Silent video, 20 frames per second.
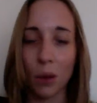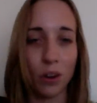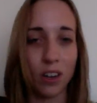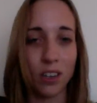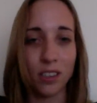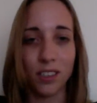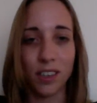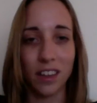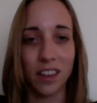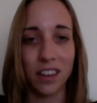
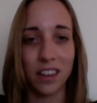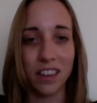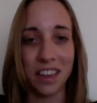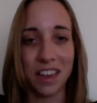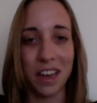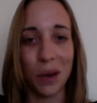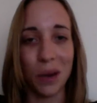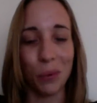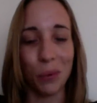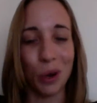not say that the
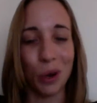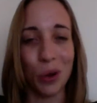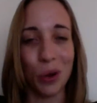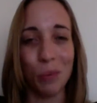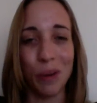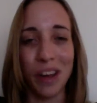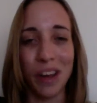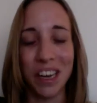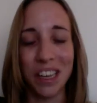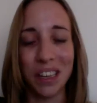cat would go
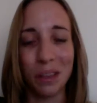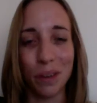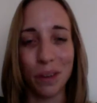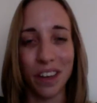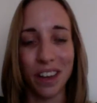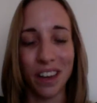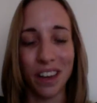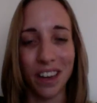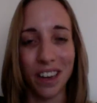back in the bag.